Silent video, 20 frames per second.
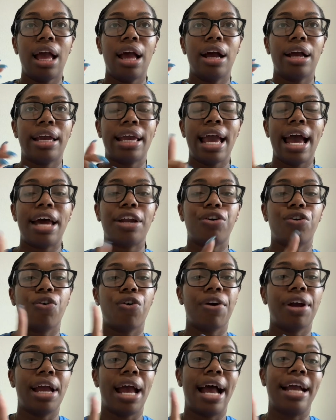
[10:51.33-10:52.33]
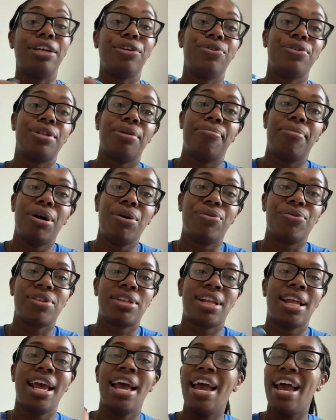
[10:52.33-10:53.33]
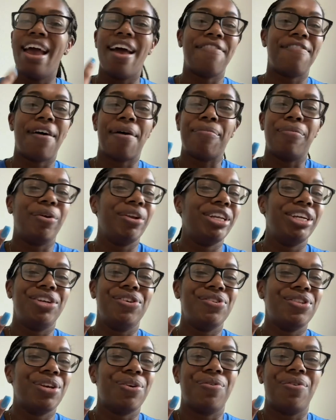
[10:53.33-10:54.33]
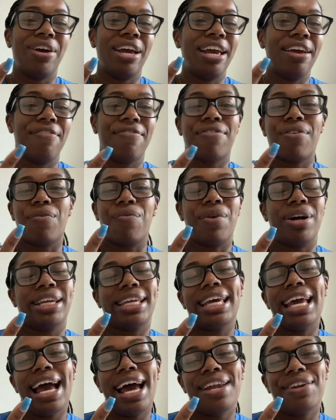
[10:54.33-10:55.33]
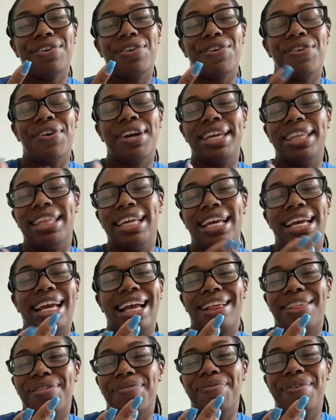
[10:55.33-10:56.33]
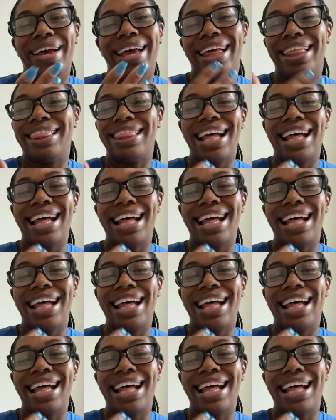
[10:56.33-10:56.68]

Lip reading: category I use the most. If I'm only using it for one category, then guess what?